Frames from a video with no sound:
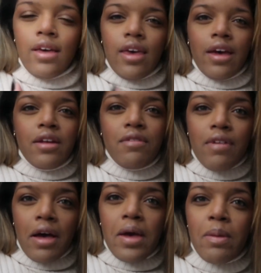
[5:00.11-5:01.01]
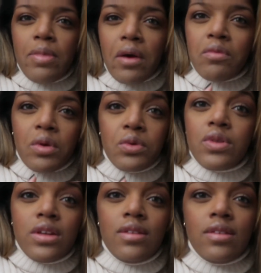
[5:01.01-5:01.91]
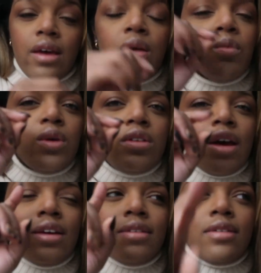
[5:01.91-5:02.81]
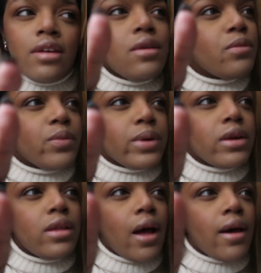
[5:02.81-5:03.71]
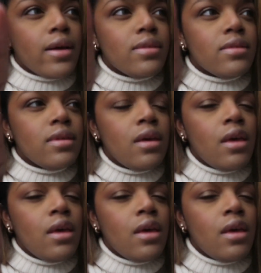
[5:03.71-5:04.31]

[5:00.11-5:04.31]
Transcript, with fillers: kind of vibe, that roasted scent, which I didn't realize